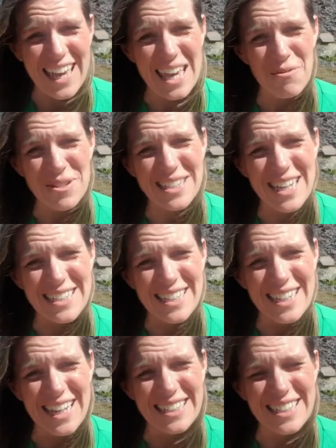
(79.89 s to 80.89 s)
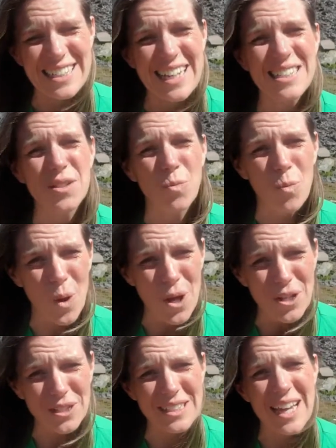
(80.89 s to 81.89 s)
it was designated as a
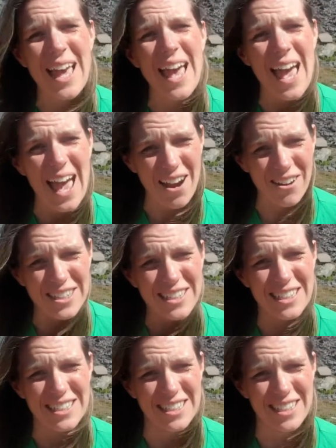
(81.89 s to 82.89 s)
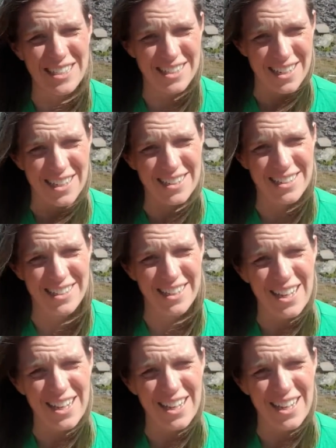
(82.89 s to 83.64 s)
World Heritage Site,